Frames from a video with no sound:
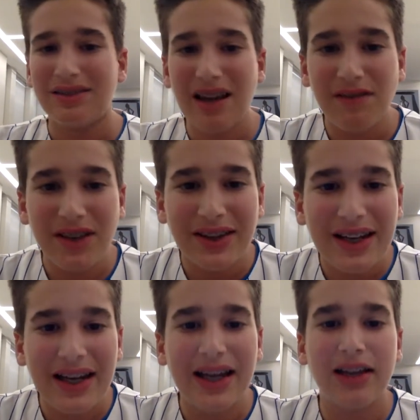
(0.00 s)

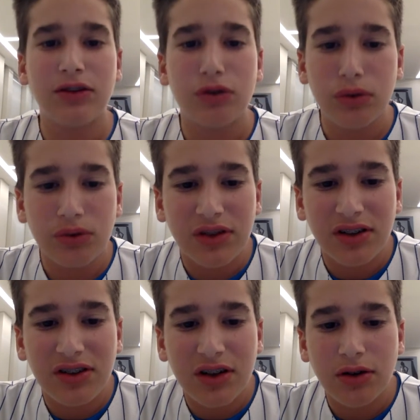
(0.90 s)
17-2.
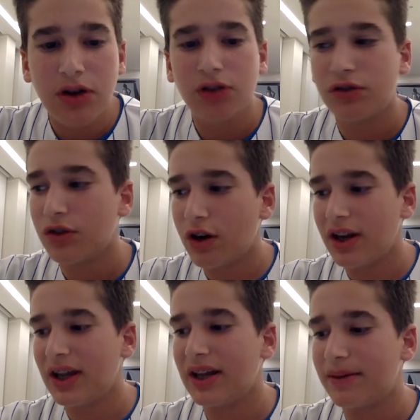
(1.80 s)
This year, you're
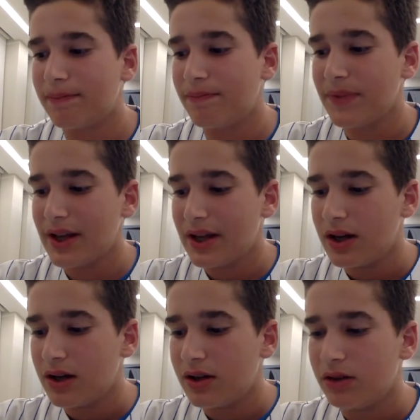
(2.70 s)
starting it
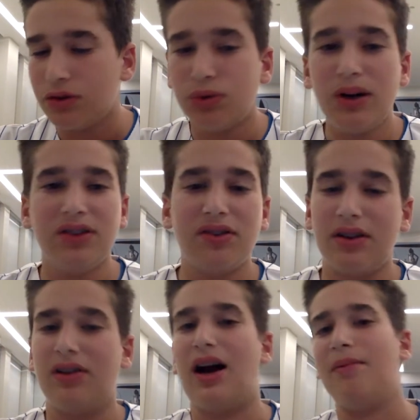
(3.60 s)

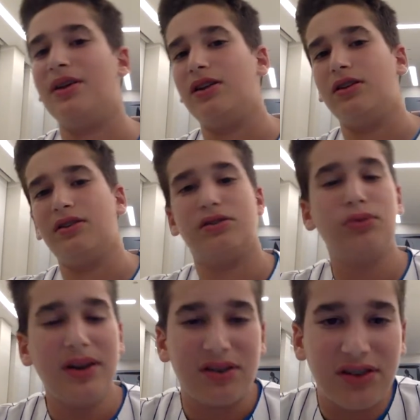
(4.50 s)
2-6.
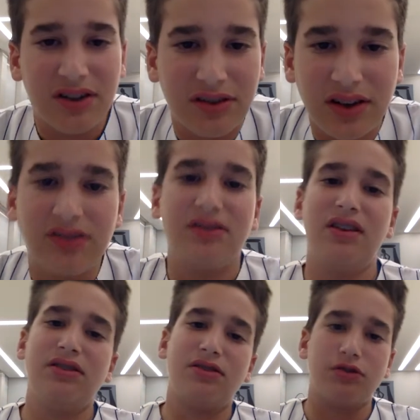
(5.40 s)

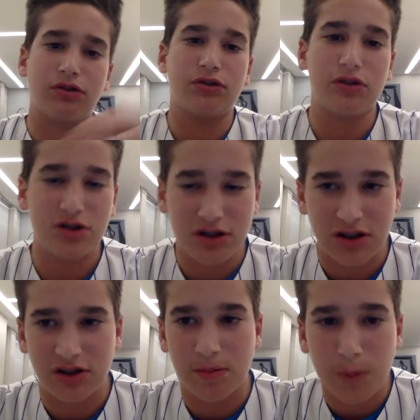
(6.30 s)
This is just such a
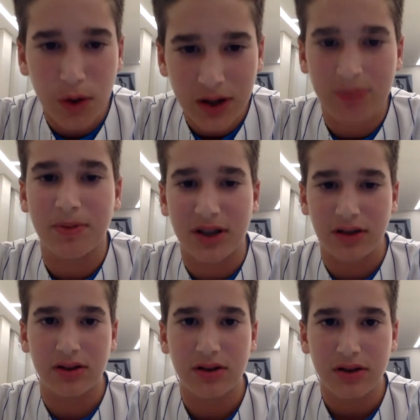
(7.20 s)

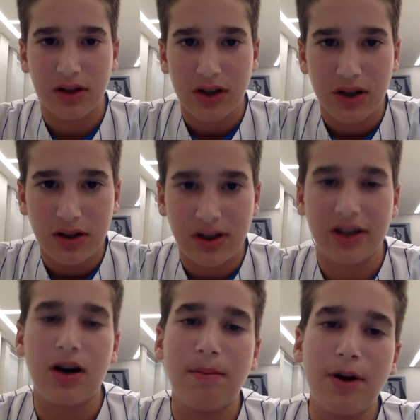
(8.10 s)
disappointment.
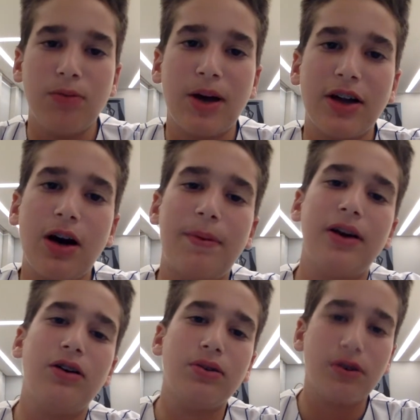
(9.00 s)
Like, come on, wake up.
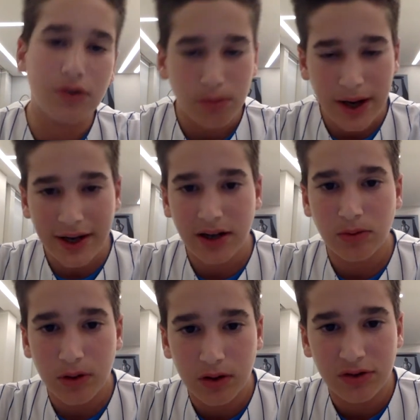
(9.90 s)
I know you're the
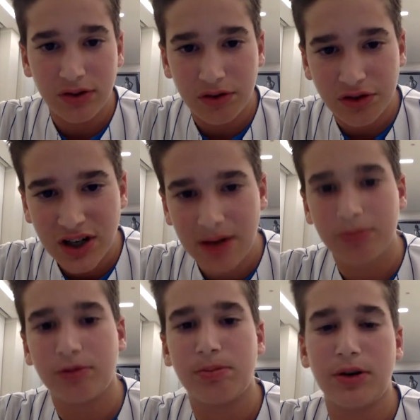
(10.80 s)
reigning World Series
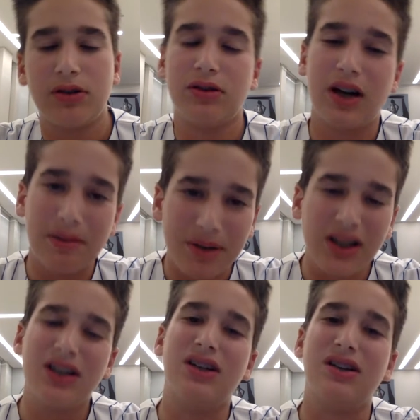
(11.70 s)
champs, but I
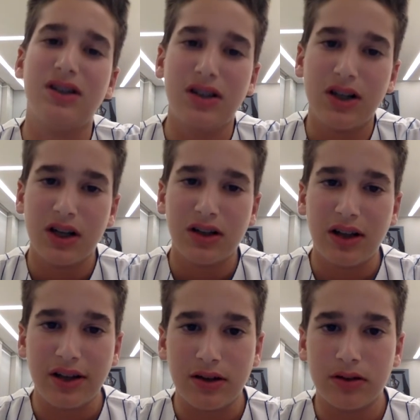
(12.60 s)
mean,
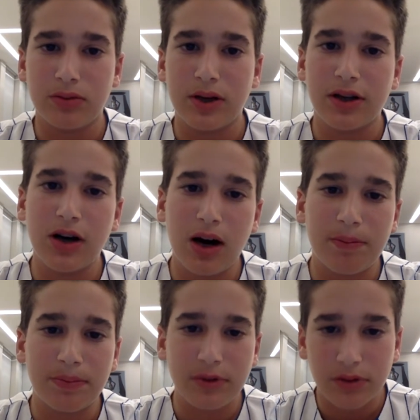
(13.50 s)
like, wake
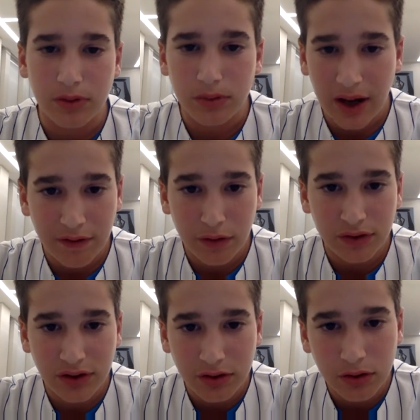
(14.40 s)
up. You don't have all
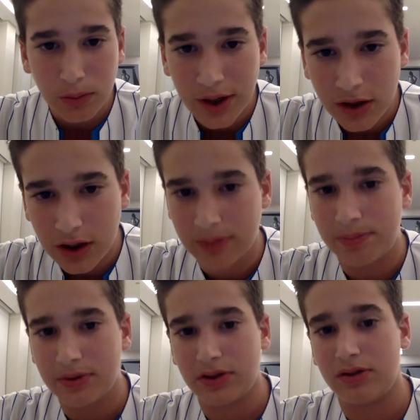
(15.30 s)
season to wake
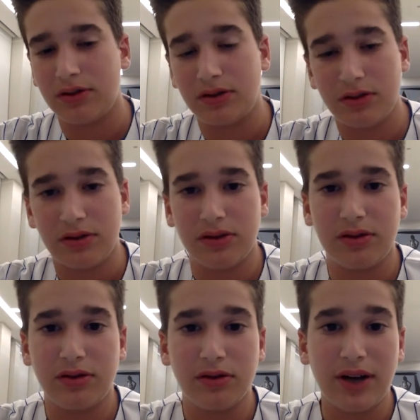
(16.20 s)
up.
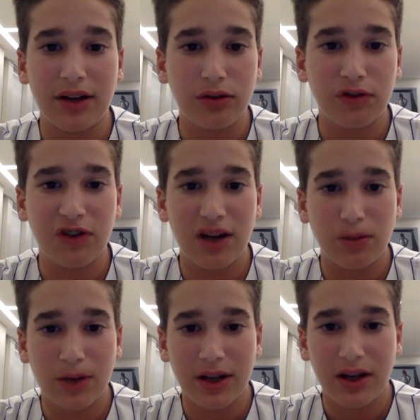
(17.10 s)
You get to
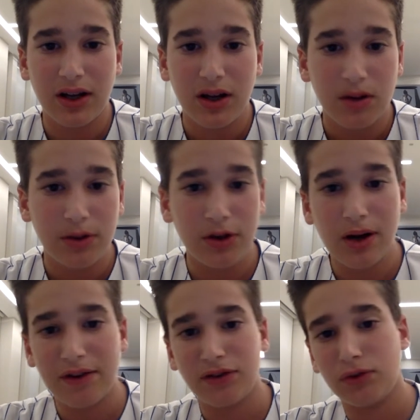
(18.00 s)
Fenway. When you
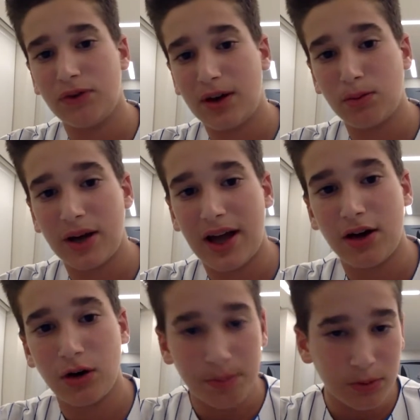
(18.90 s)
get to Fenway,
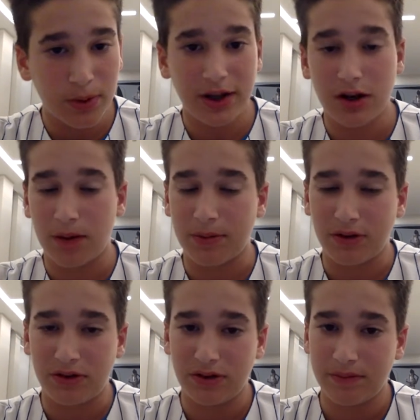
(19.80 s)
I hope you wake up,
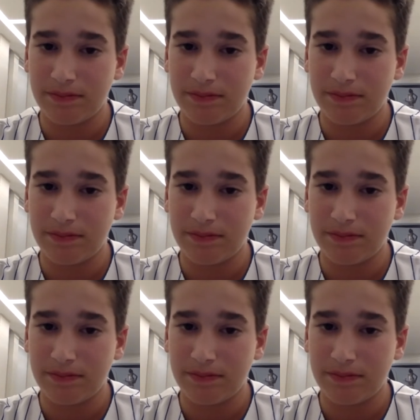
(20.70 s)
because